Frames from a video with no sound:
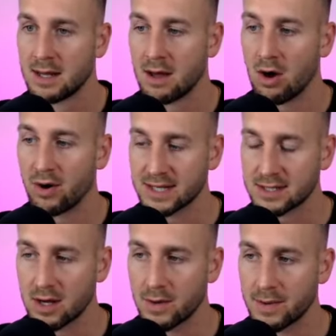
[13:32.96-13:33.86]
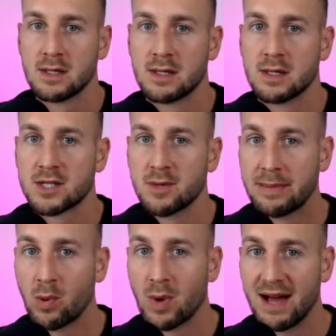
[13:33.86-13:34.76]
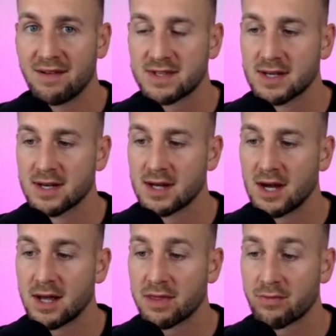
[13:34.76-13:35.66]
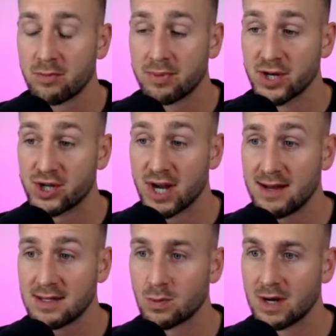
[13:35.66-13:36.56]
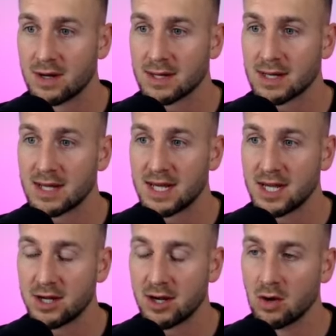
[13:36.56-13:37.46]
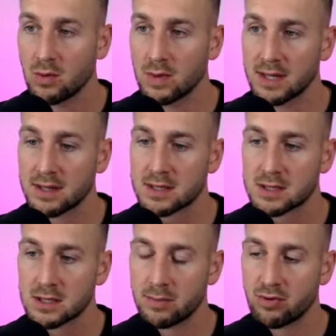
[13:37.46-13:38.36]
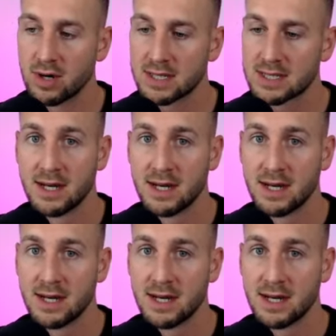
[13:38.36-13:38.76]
on its own. So people were after high throughput chains. Well, here you go with Cerberus.